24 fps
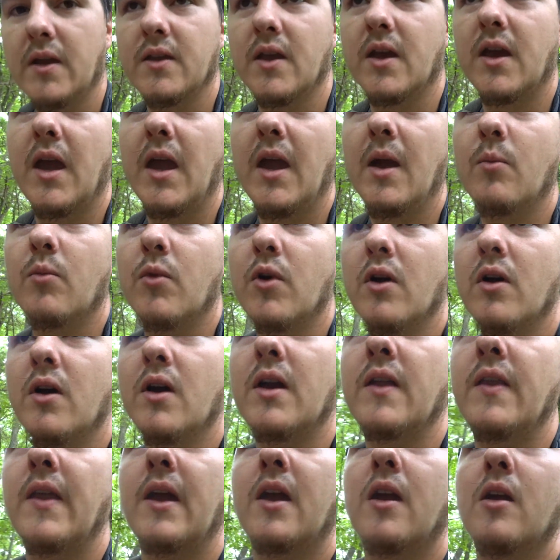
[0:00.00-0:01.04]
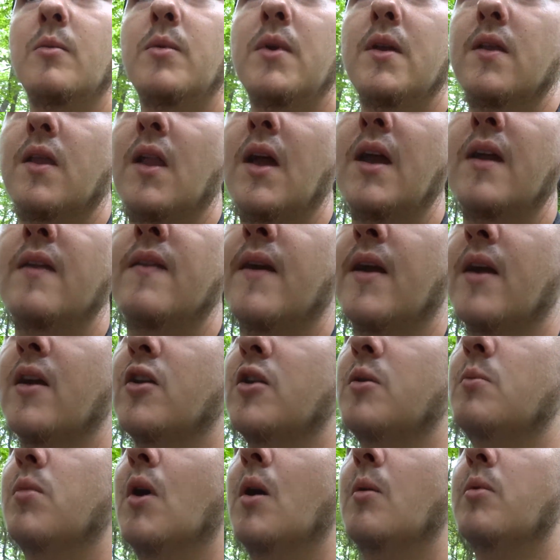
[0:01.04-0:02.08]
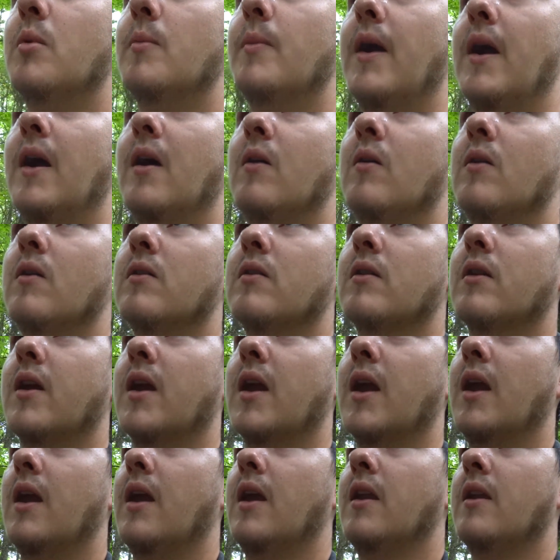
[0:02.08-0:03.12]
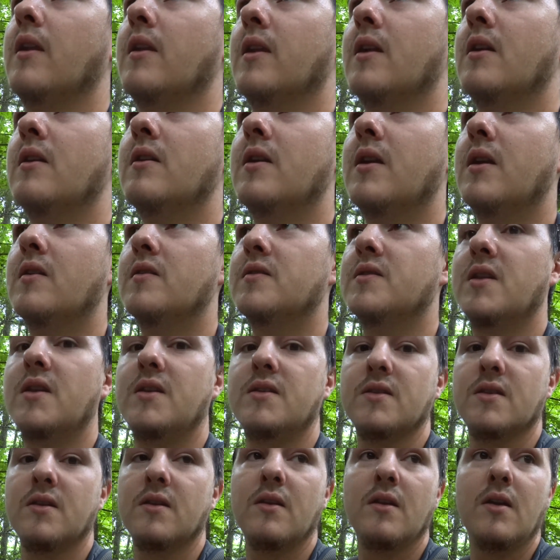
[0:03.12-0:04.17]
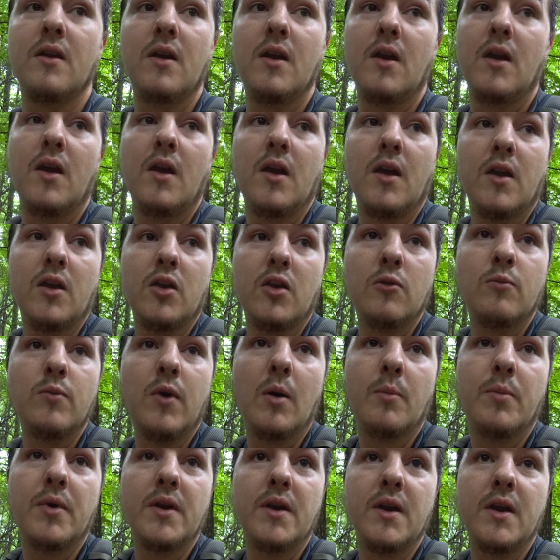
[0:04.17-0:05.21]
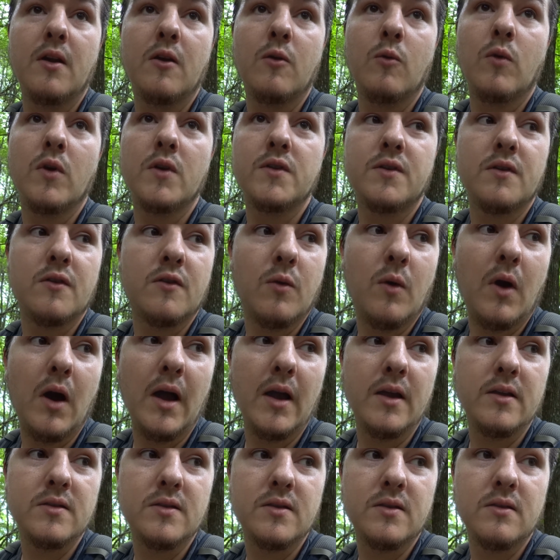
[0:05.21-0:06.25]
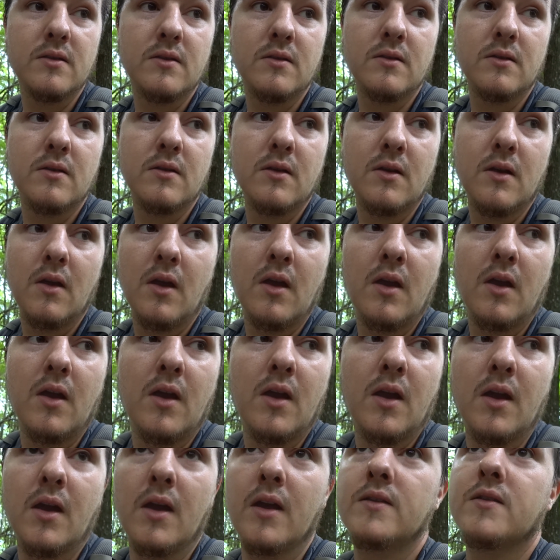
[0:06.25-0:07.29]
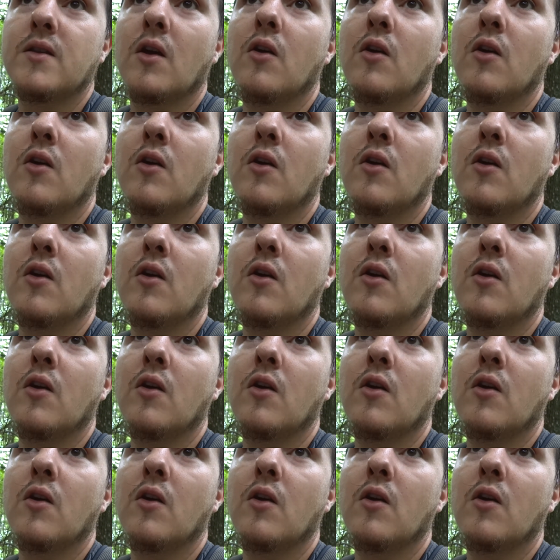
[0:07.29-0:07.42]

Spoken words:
the camera, and they could be laying there and you bump them out. And during deer season, you bump a deer once or twice, it's